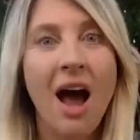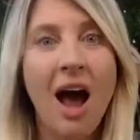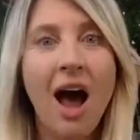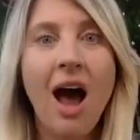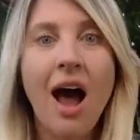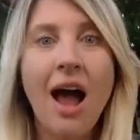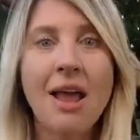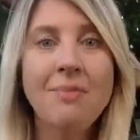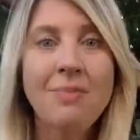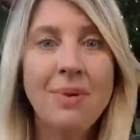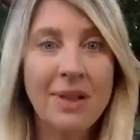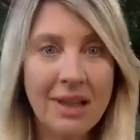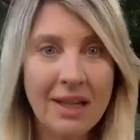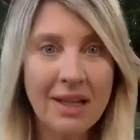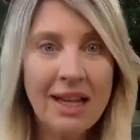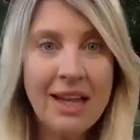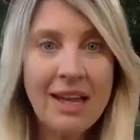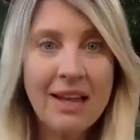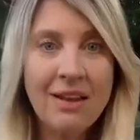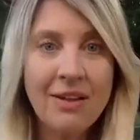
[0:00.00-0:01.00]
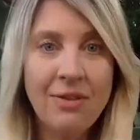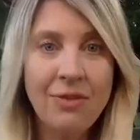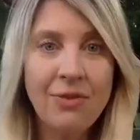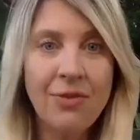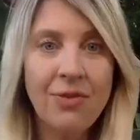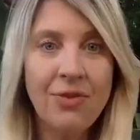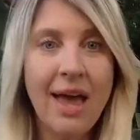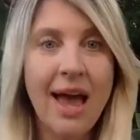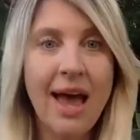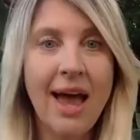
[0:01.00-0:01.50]
I believe
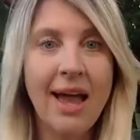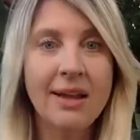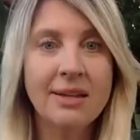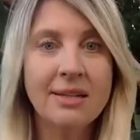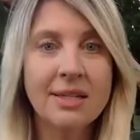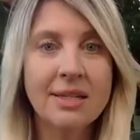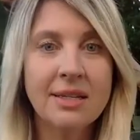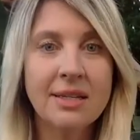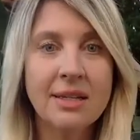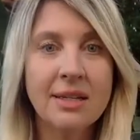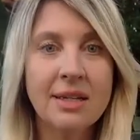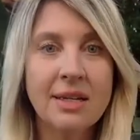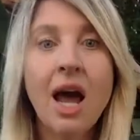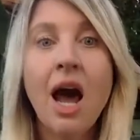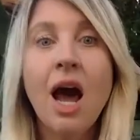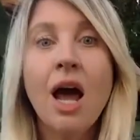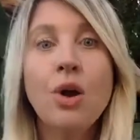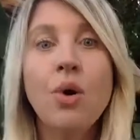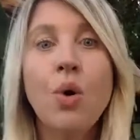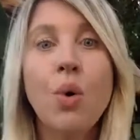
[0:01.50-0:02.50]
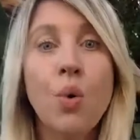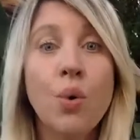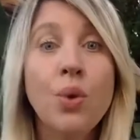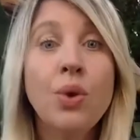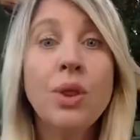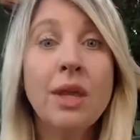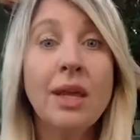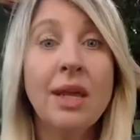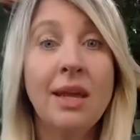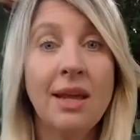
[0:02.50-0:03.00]
that not
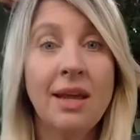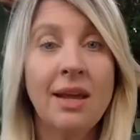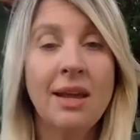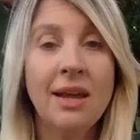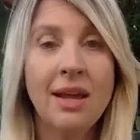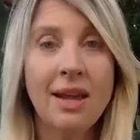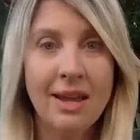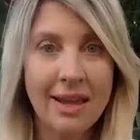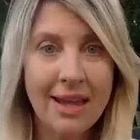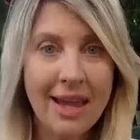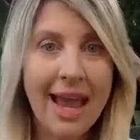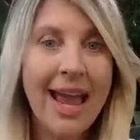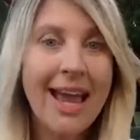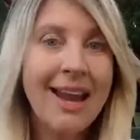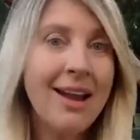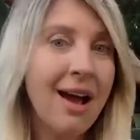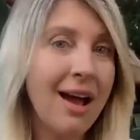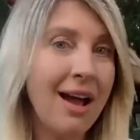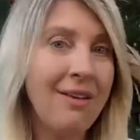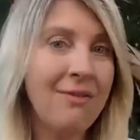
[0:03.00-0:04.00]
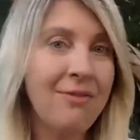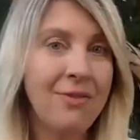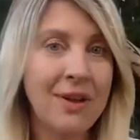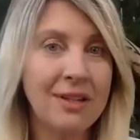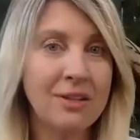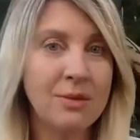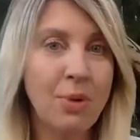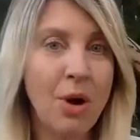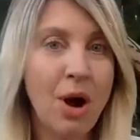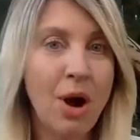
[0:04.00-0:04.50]
only can I
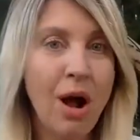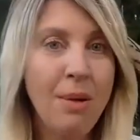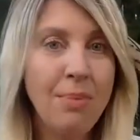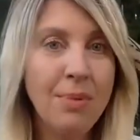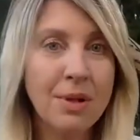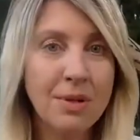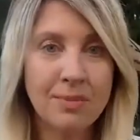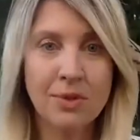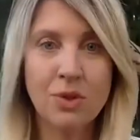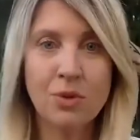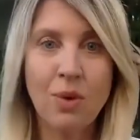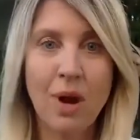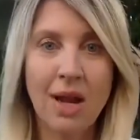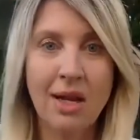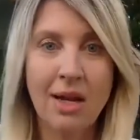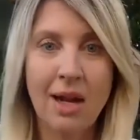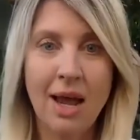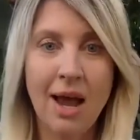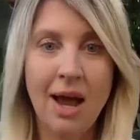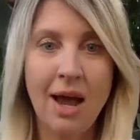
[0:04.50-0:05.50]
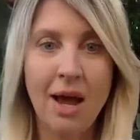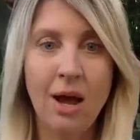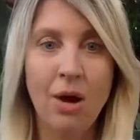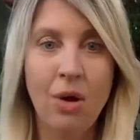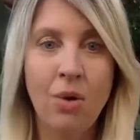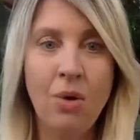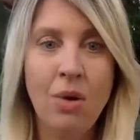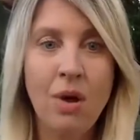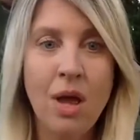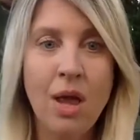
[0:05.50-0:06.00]
fix problems right
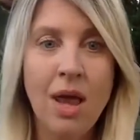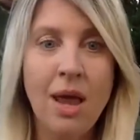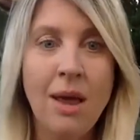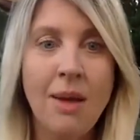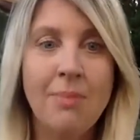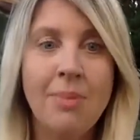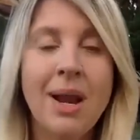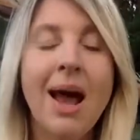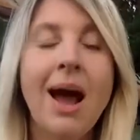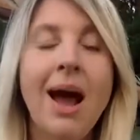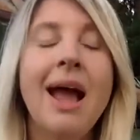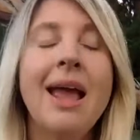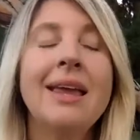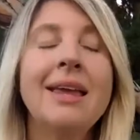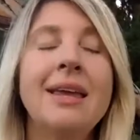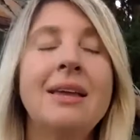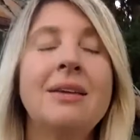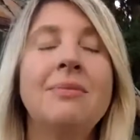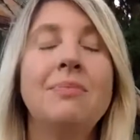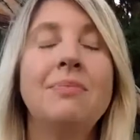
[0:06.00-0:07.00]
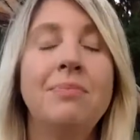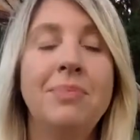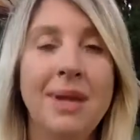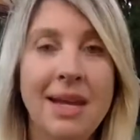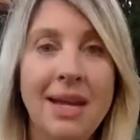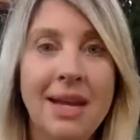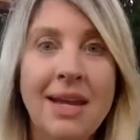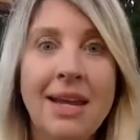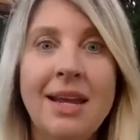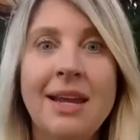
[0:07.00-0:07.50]
now, but I can
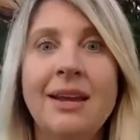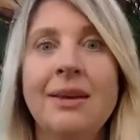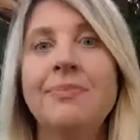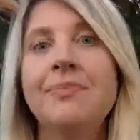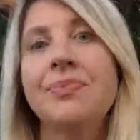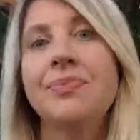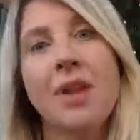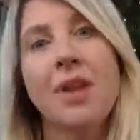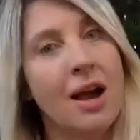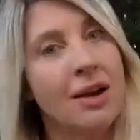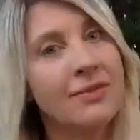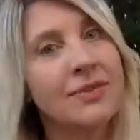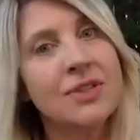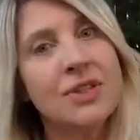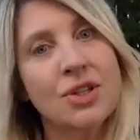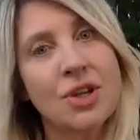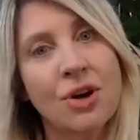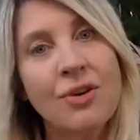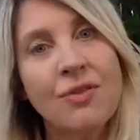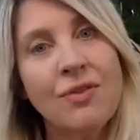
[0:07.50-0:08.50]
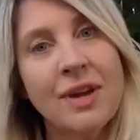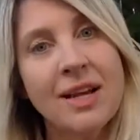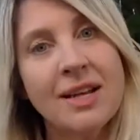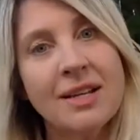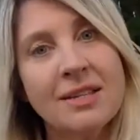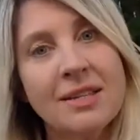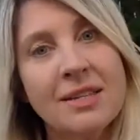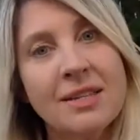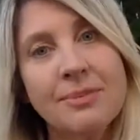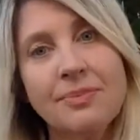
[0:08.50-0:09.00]
be of
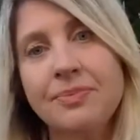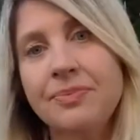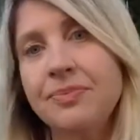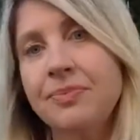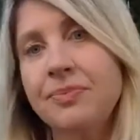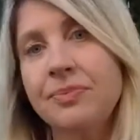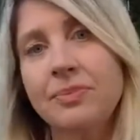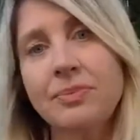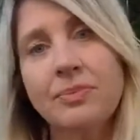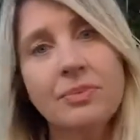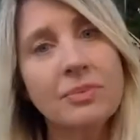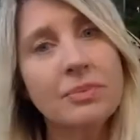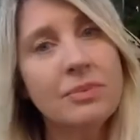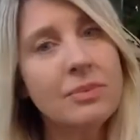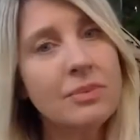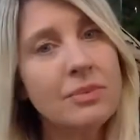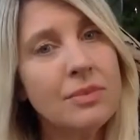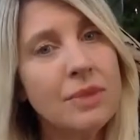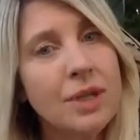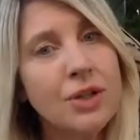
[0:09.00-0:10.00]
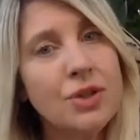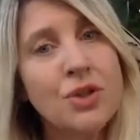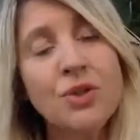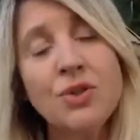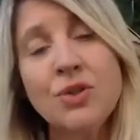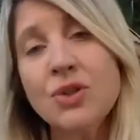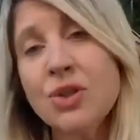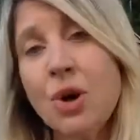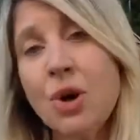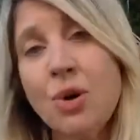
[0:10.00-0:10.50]
service to
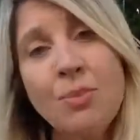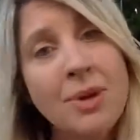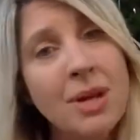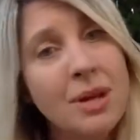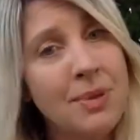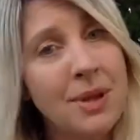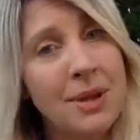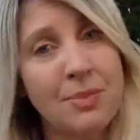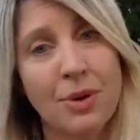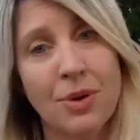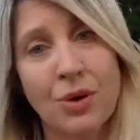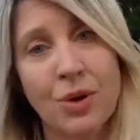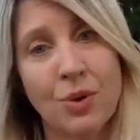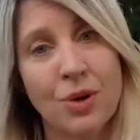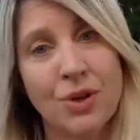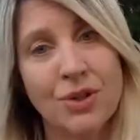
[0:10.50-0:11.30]
so many people who are